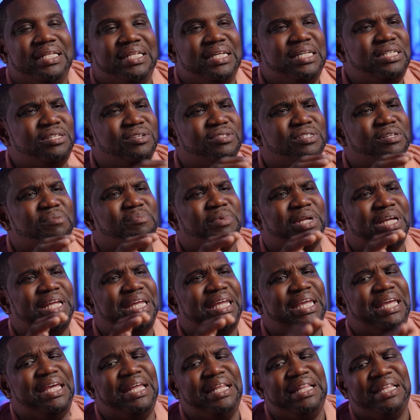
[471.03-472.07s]
These are some of the
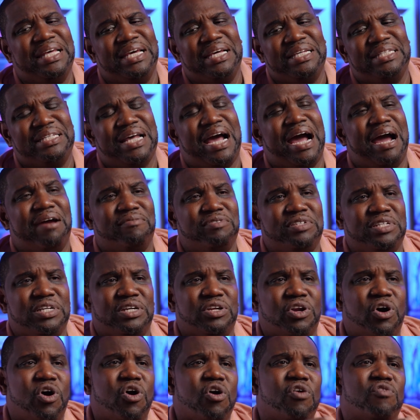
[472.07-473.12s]
key things that I've
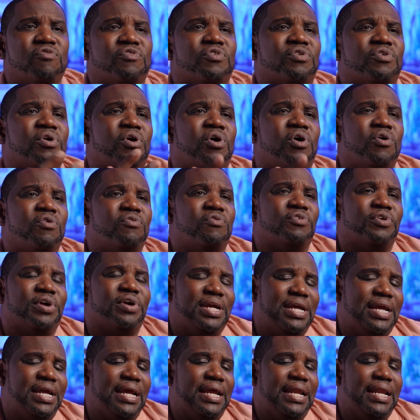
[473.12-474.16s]
seen over and over
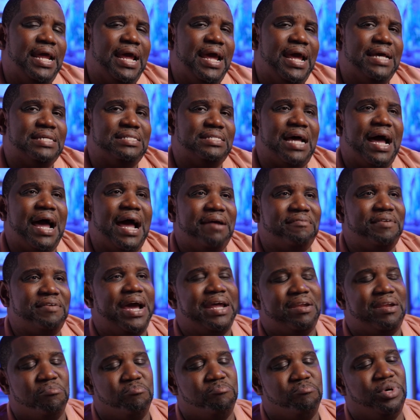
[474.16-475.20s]
again as I've
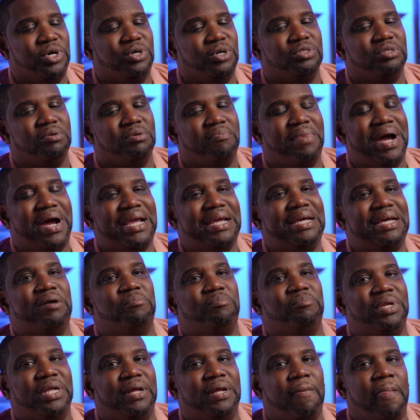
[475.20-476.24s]
kind of built my company.